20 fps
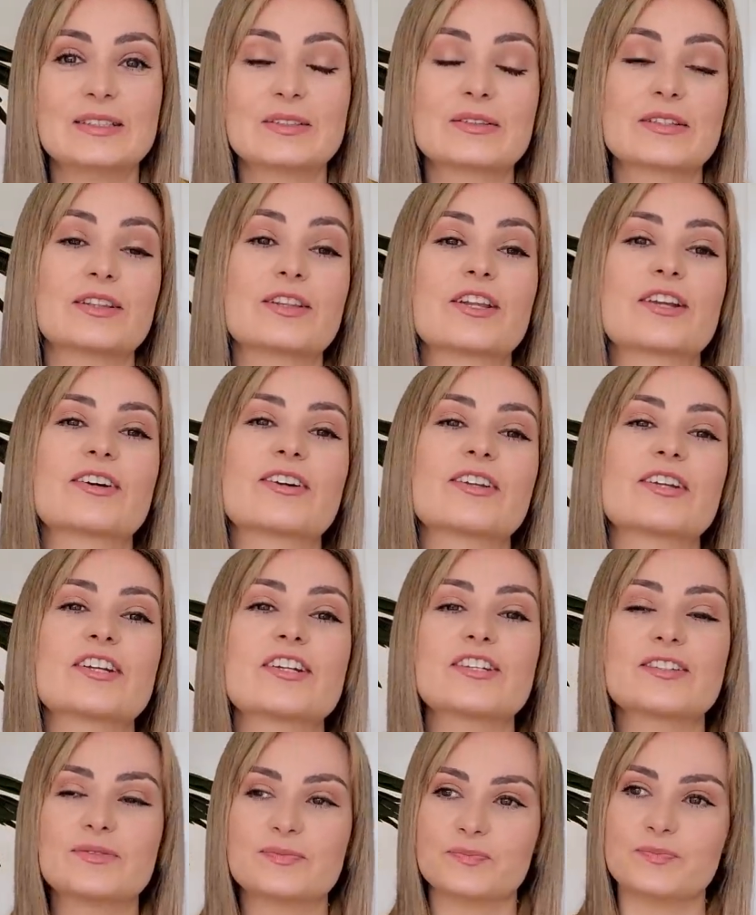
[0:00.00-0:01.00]
Literally. On a
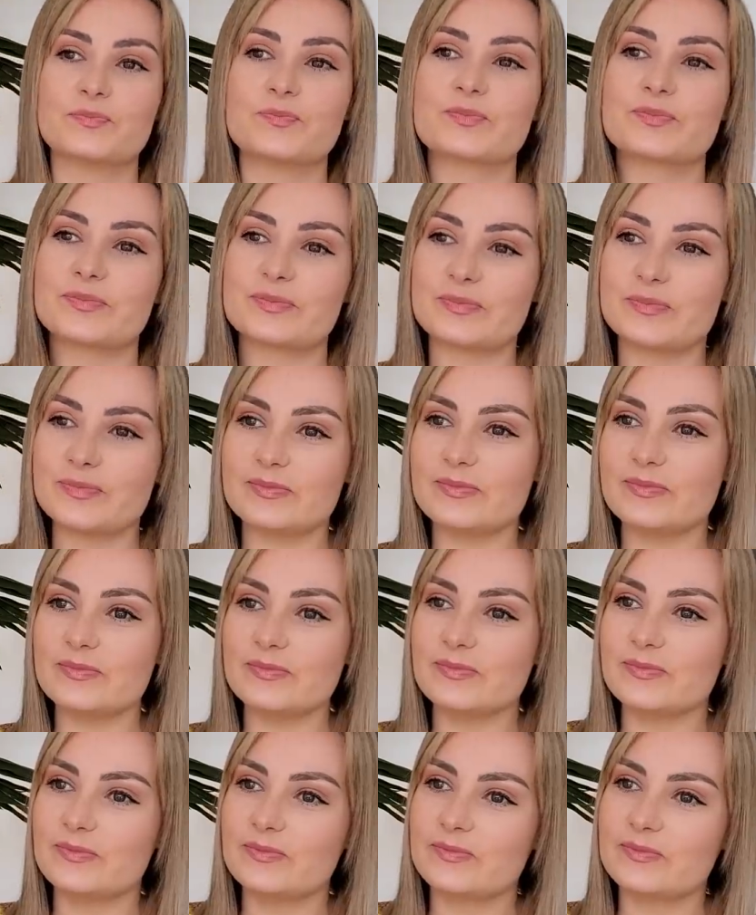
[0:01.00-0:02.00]
day, on an
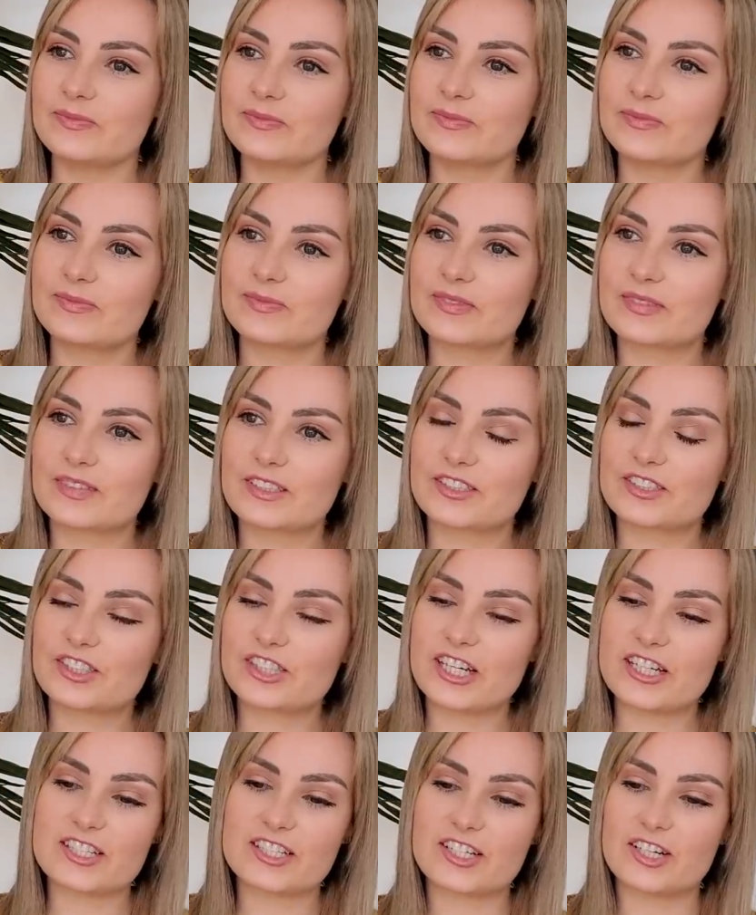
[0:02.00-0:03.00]
outing.
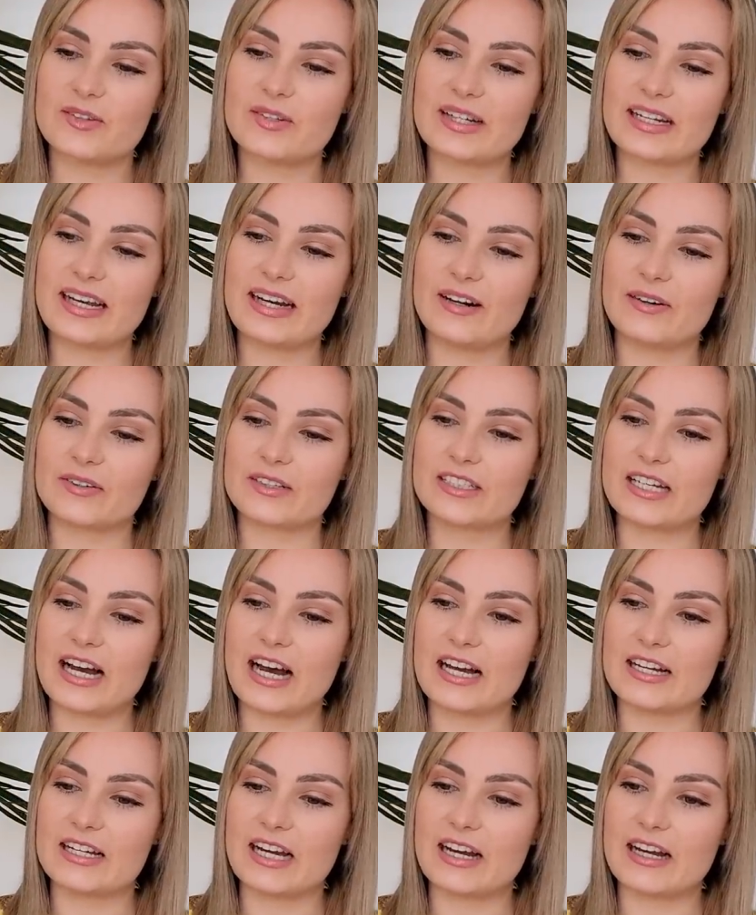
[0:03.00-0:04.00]
Just going out, yeah.